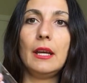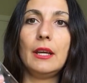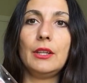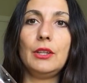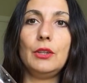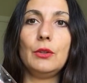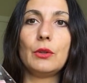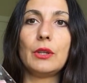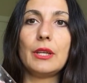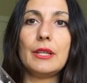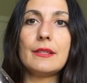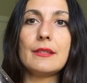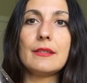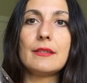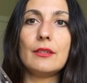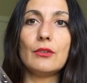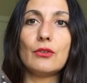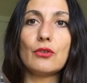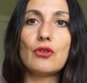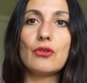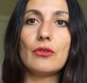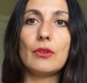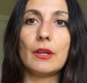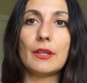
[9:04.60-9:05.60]
you can
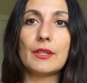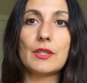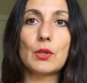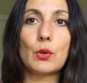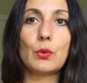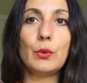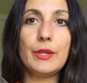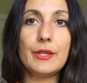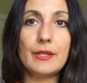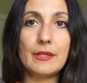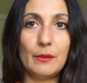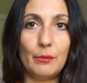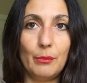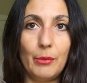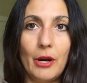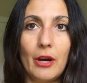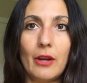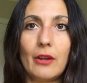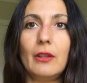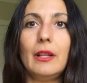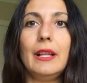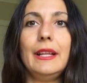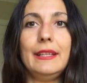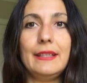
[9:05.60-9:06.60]
still squeeze the
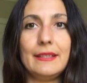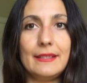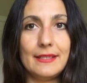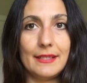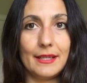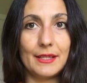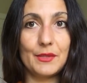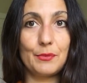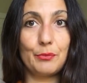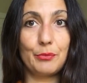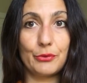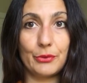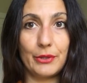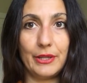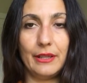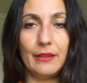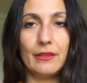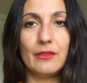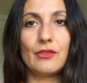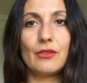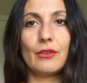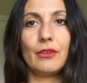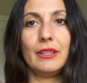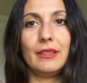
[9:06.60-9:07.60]
bottle and it does
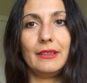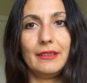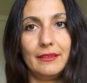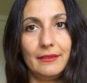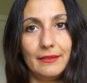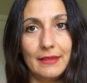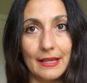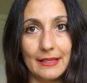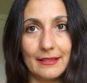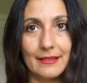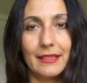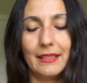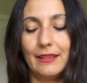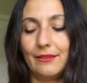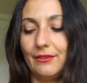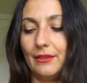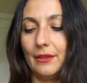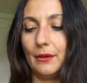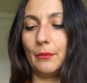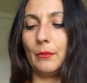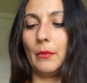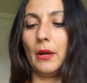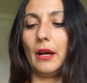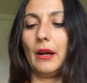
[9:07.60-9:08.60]
breathe, so it does give
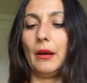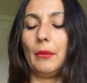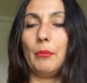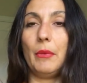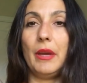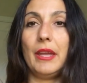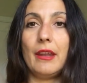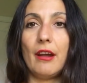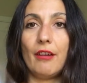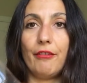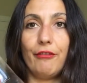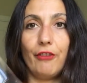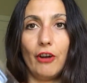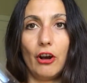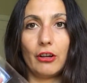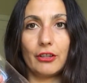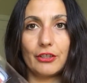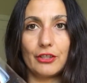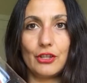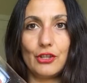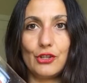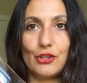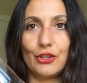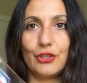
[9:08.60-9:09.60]
them enough
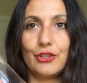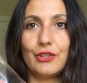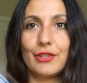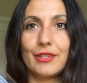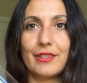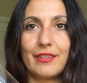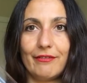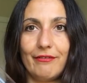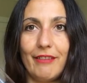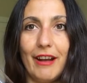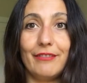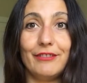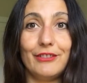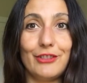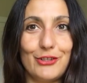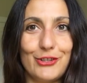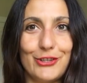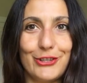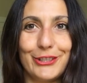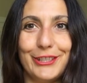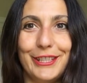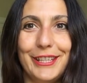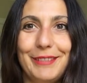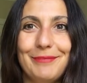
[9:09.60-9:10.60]
oxygen to survive the
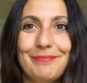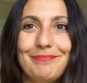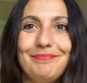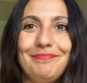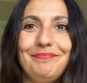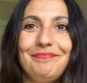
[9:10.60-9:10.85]
journey.